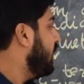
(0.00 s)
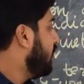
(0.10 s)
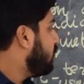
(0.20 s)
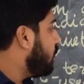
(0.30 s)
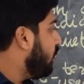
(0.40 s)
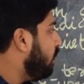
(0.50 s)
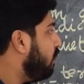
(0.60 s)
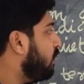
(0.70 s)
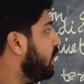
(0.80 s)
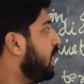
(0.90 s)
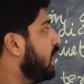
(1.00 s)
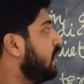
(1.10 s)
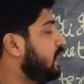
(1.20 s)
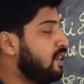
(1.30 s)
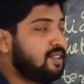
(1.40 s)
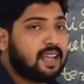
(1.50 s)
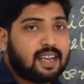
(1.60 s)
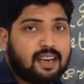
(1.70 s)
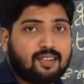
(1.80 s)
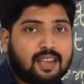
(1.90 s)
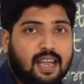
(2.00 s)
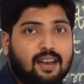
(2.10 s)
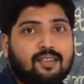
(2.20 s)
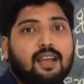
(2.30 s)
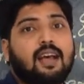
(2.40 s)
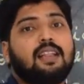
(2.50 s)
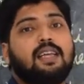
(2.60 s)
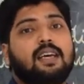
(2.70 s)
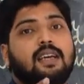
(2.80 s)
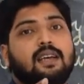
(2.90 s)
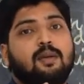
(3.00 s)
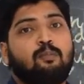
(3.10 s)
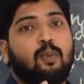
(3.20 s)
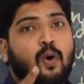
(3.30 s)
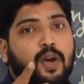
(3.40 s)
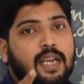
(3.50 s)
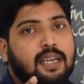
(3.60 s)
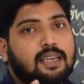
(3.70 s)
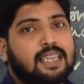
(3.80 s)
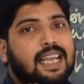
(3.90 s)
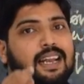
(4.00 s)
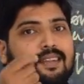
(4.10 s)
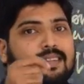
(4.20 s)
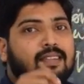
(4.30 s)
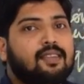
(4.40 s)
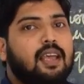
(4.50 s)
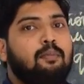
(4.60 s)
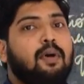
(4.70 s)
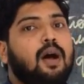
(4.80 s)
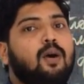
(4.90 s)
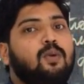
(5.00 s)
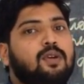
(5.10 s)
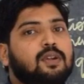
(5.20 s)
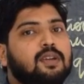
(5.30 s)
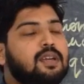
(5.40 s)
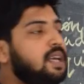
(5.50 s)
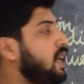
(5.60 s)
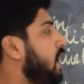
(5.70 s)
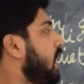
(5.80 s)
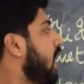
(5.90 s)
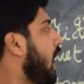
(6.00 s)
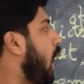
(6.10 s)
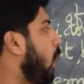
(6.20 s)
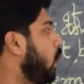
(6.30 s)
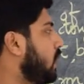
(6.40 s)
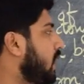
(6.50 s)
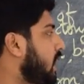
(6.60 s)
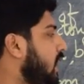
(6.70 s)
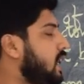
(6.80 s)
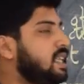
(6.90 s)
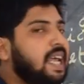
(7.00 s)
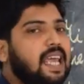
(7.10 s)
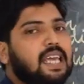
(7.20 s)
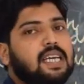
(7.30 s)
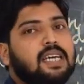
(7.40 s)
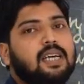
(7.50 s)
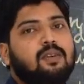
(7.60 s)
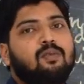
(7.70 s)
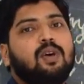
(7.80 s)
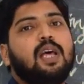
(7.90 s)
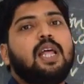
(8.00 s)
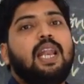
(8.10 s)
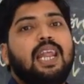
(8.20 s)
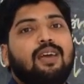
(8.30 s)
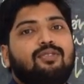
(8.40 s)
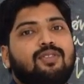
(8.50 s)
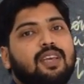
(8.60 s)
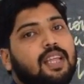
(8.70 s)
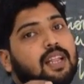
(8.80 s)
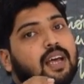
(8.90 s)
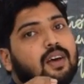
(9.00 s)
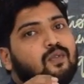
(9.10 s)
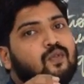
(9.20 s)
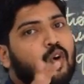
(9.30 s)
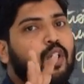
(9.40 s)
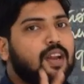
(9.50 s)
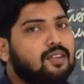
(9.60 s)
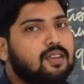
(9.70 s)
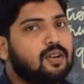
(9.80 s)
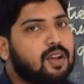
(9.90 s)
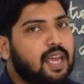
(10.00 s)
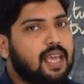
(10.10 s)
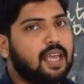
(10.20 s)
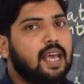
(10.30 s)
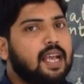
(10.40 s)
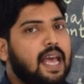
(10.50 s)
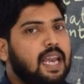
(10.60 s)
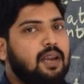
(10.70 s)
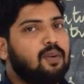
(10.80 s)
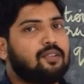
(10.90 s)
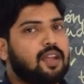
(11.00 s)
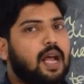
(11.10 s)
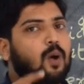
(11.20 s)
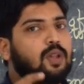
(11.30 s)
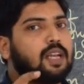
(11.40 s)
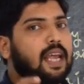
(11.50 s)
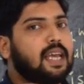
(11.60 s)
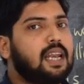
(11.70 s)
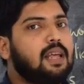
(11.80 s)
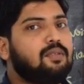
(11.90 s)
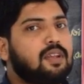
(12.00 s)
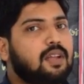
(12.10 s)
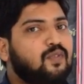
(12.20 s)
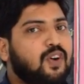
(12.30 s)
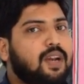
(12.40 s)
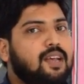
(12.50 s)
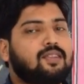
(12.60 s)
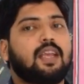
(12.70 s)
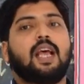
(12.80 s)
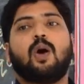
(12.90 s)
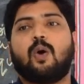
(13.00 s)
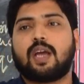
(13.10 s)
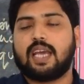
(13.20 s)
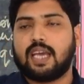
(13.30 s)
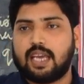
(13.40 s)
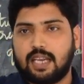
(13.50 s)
So, in the second stanza, the poet tells us about how the tiger lives in the forest. Okay, can anyone say how the tiger lives in the forest? Okay,